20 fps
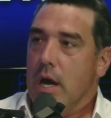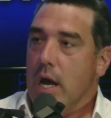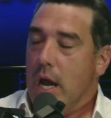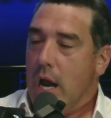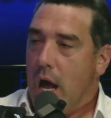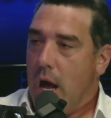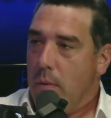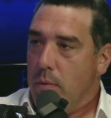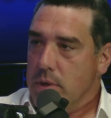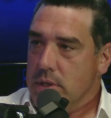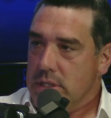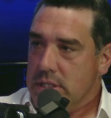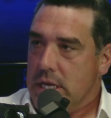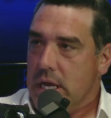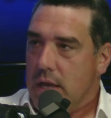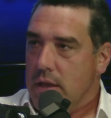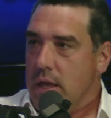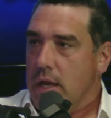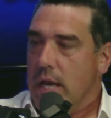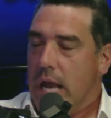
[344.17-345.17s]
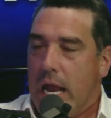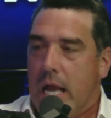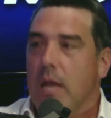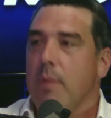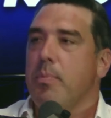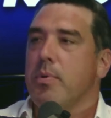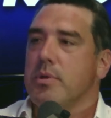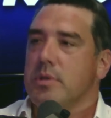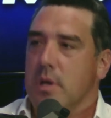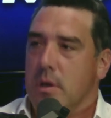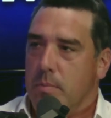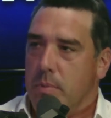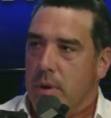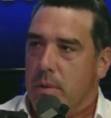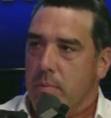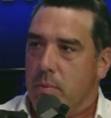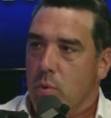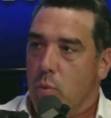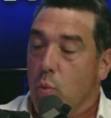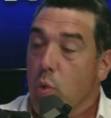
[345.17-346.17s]
And I would say that 80% of
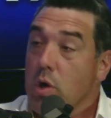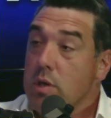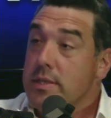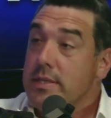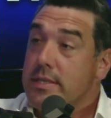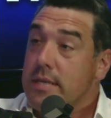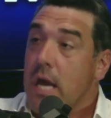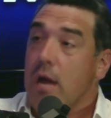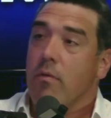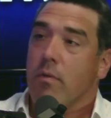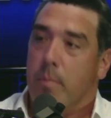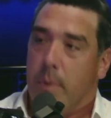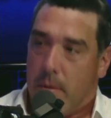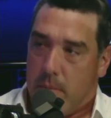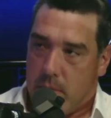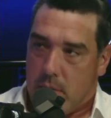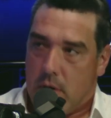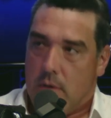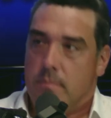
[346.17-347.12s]
people would say Republican.